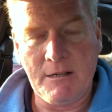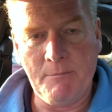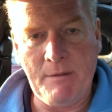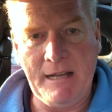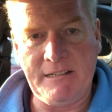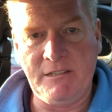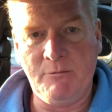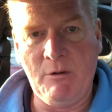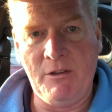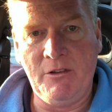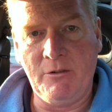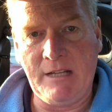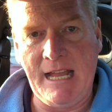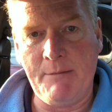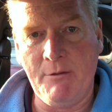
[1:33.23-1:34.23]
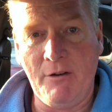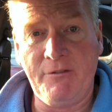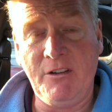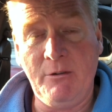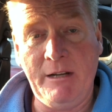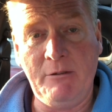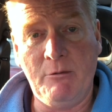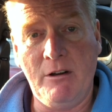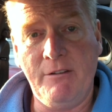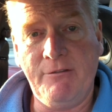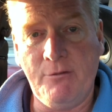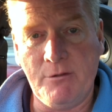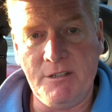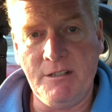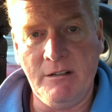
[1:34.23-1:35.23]
compared to the one that came off UNY
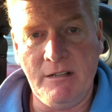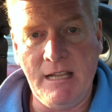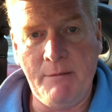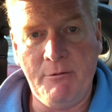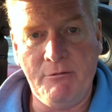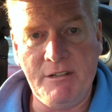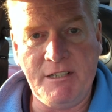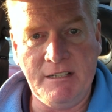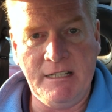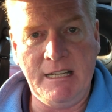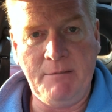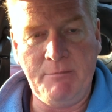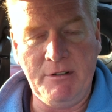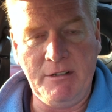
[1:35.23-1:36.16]
49M originally,